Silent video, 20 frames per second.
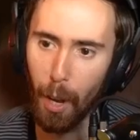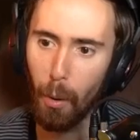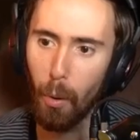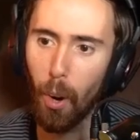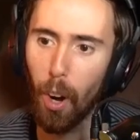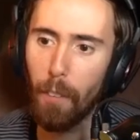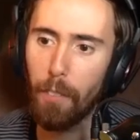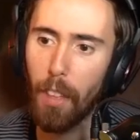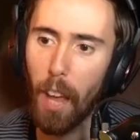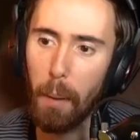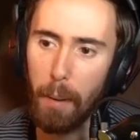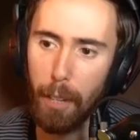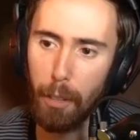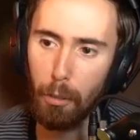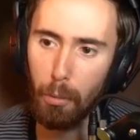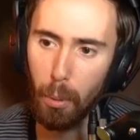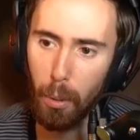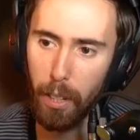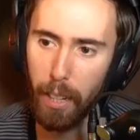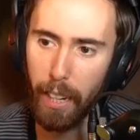Well, if that
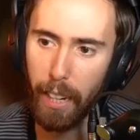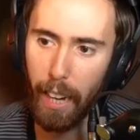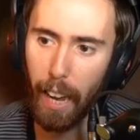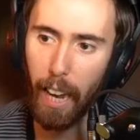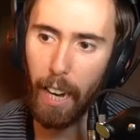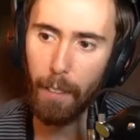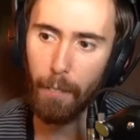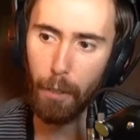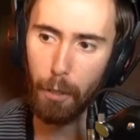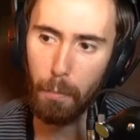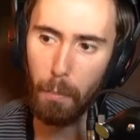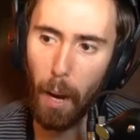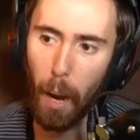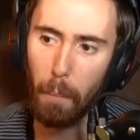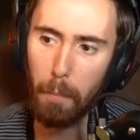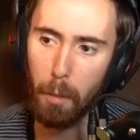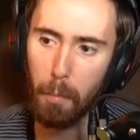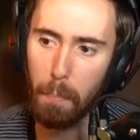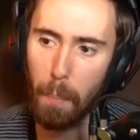means we'll get out of his mom's